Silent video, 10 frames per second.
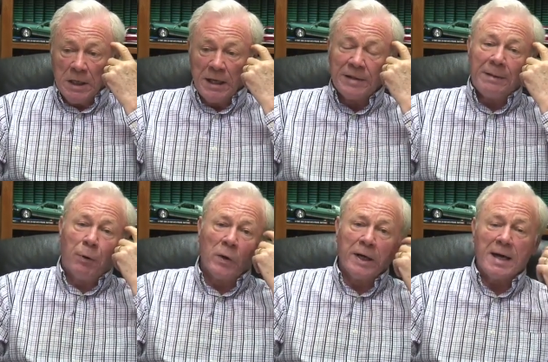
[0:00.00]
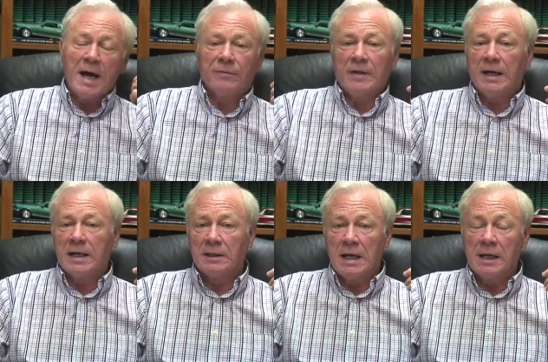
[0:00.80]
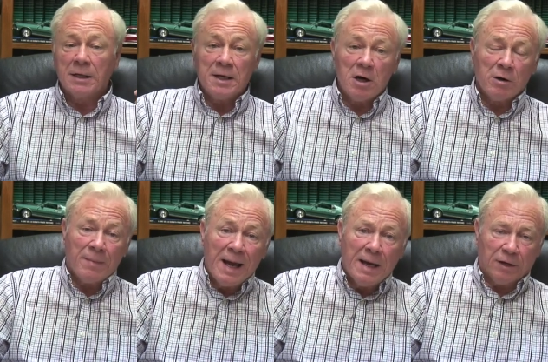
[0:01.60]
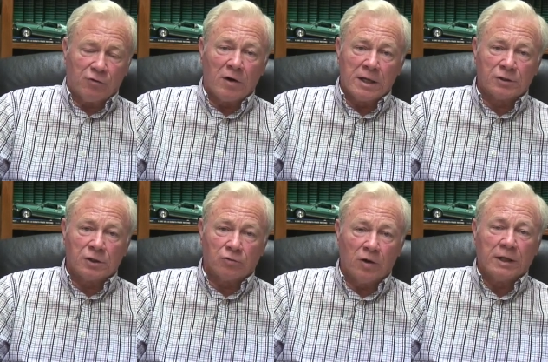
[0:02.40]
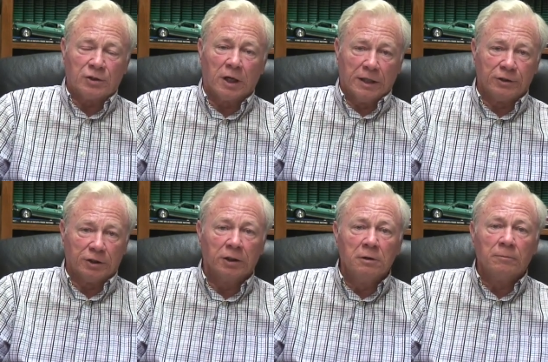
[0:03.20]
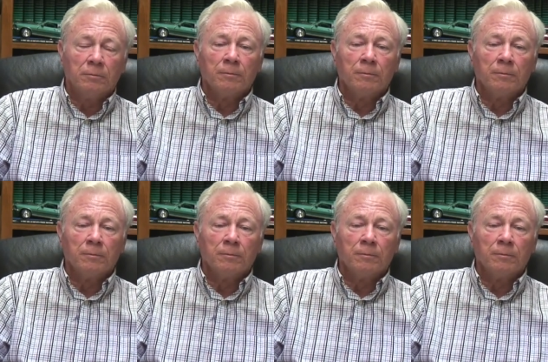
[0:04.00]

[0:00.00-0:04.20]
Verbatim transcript: and they pointed out that in, in an Aramaic trans, translation,